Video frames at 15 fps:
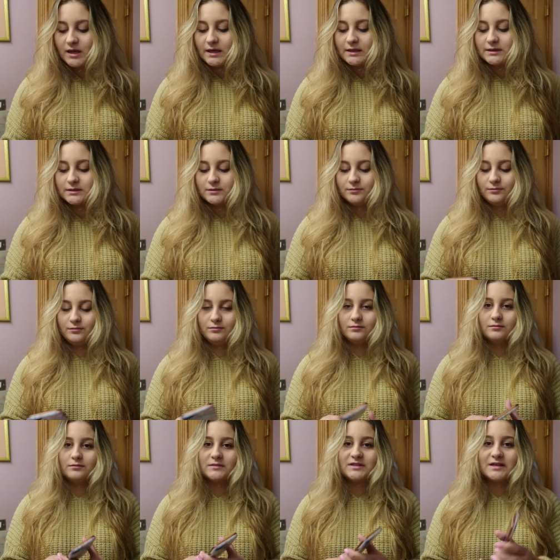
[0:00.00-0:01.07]
It's
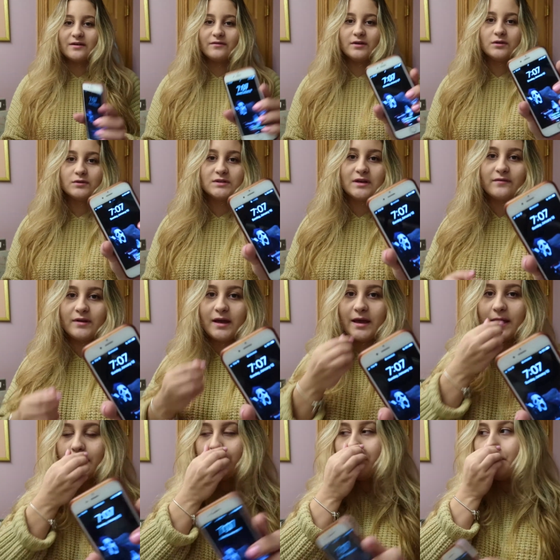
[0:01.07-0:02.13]
7:07
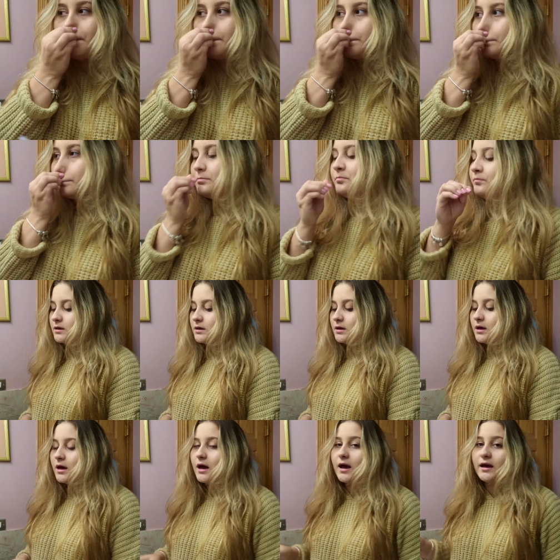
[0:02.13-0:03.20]
a.m.
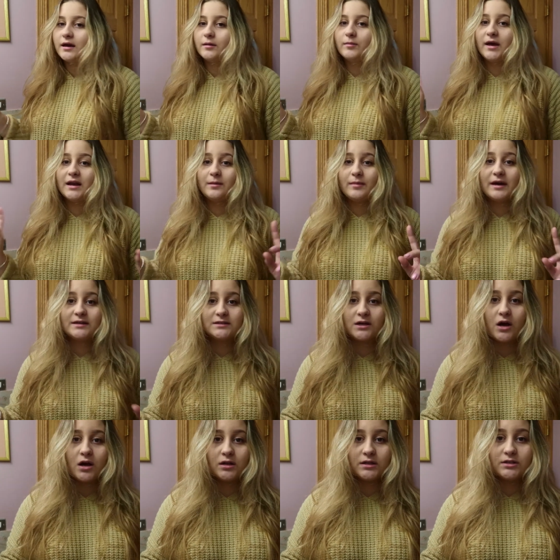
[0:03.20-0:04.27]
I am heading back to
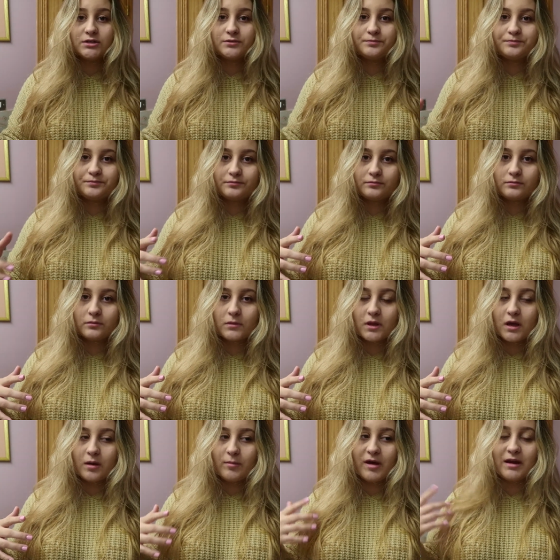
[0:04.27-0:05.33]
college.
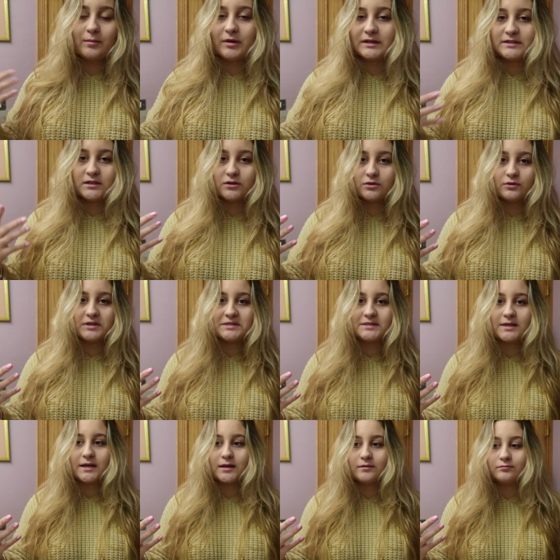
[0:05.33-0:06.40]
I'm heading back to Illinois
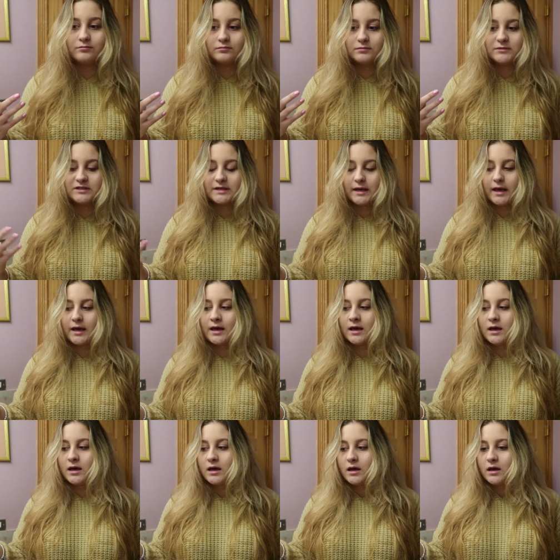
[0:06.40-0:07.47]
State today.
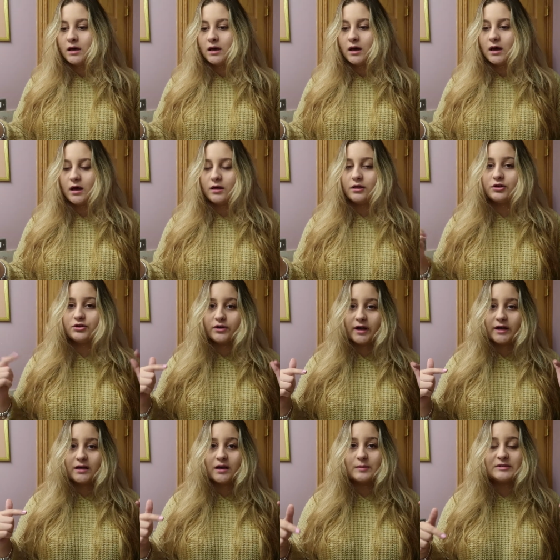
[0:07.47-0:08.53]
The
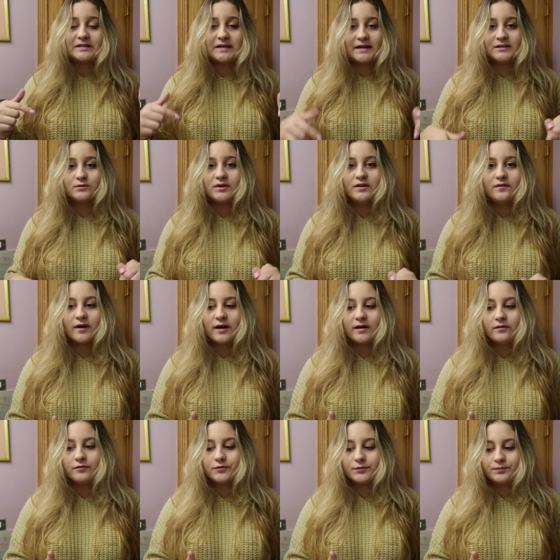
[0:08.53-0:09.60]
train comes at
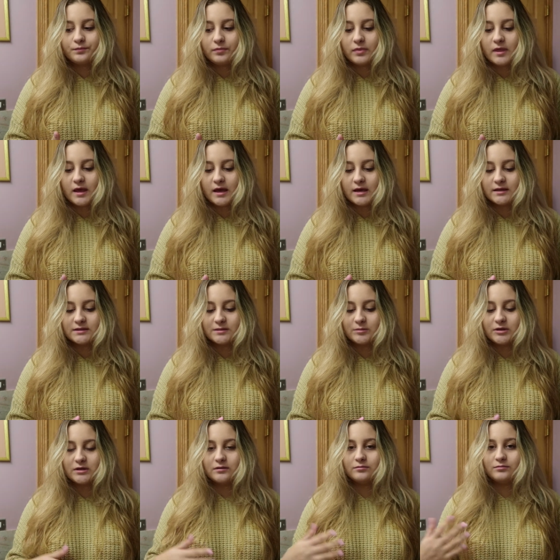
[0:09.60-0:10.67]
9:25. And I'm
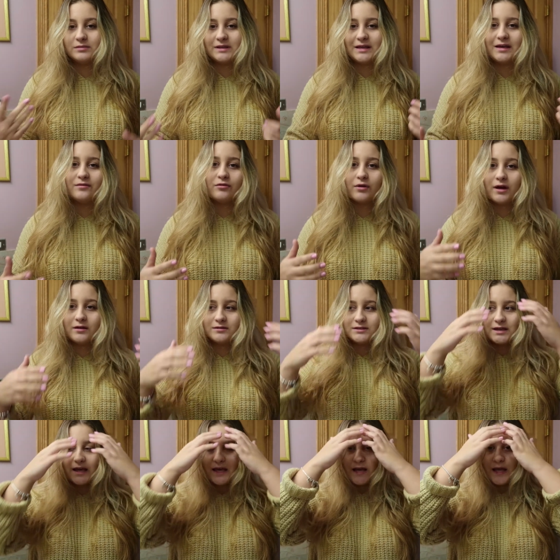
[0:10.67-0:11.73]
gonna leave around
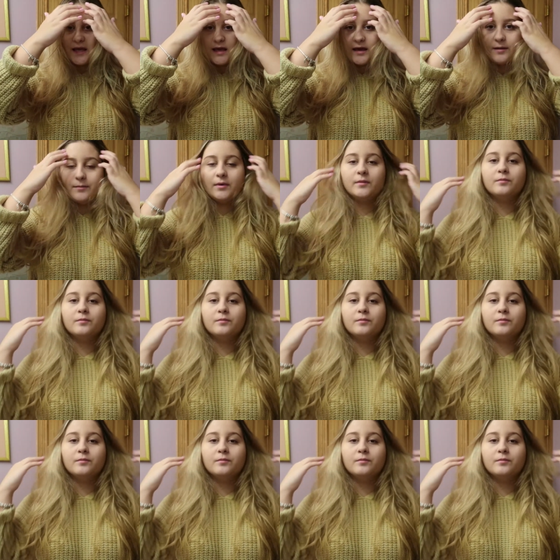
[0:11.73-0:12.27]
8 a.m.